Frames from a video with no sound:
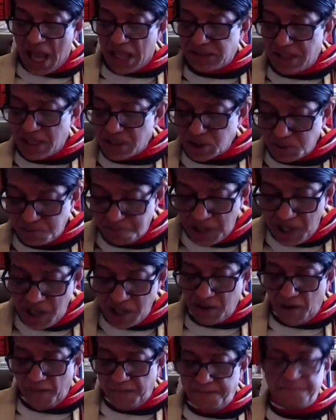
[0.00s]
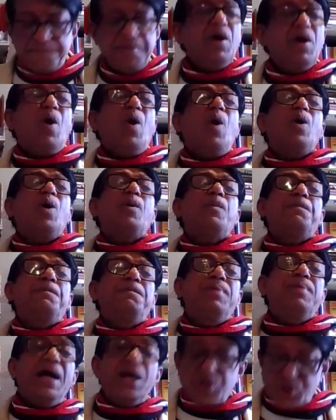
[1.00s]
and they speak of pure
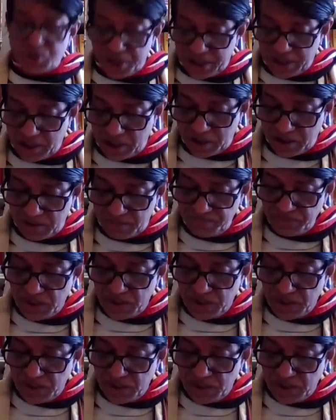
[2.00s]
pleasure